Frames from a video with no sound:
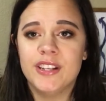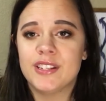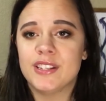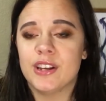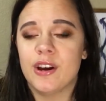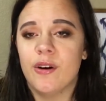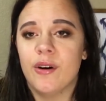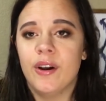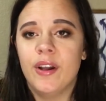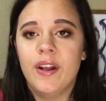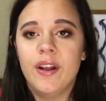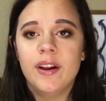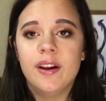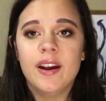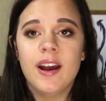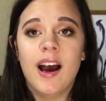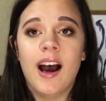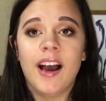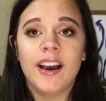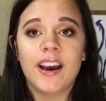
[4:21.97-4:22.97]
So
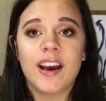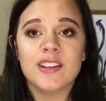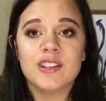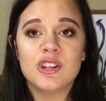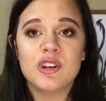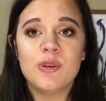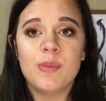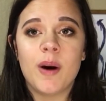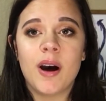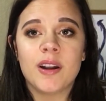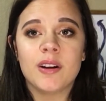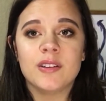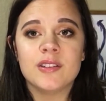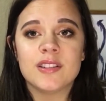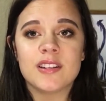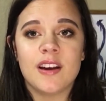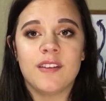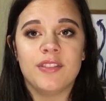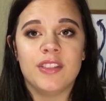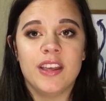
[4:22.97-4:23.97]
I got 2 bottles
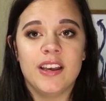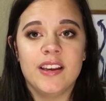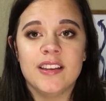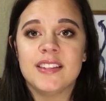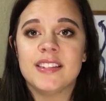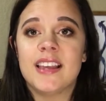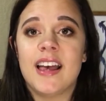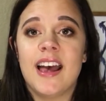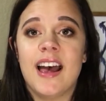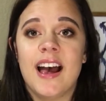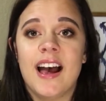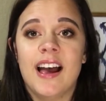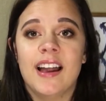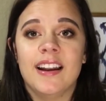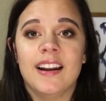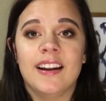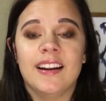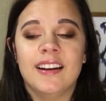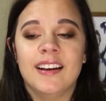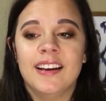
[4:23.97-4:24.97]
of this, and